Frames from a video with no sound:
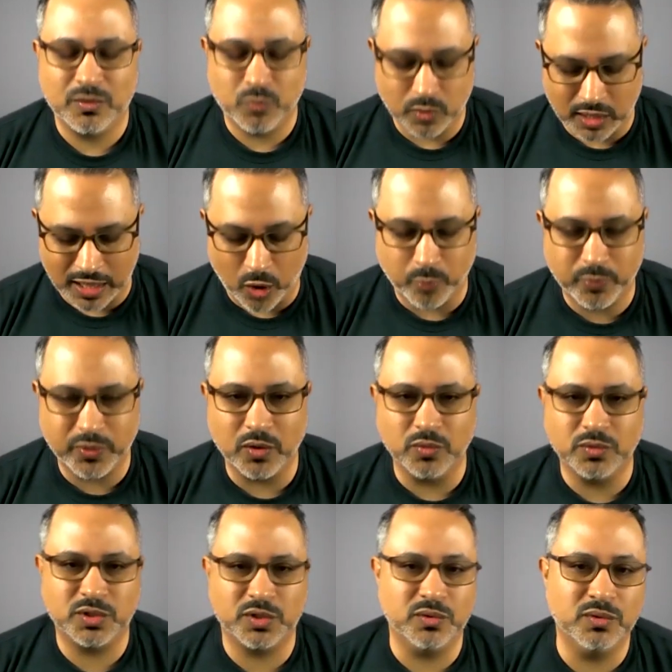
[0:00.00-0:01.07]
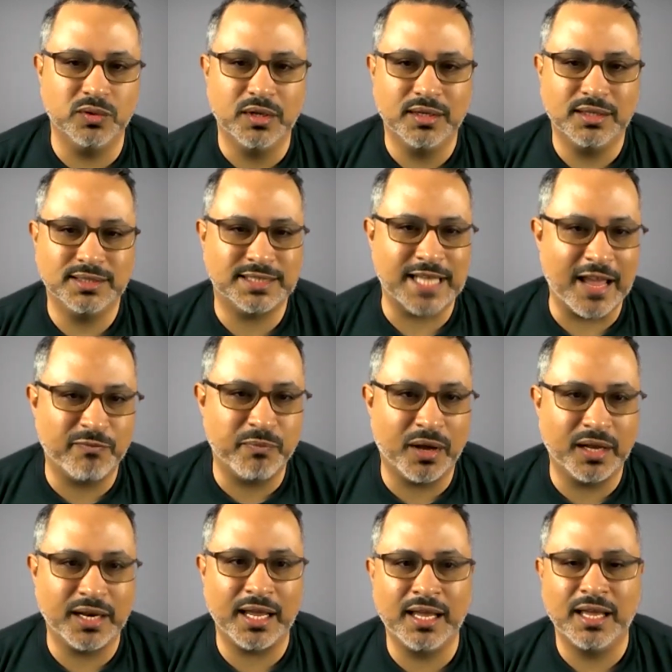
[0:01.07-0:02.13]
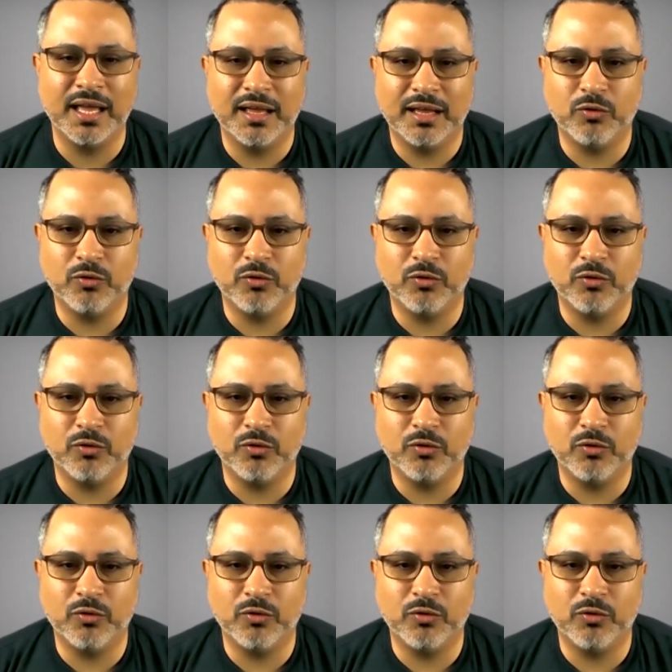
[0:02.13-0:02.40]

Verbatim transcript: will help you to save money,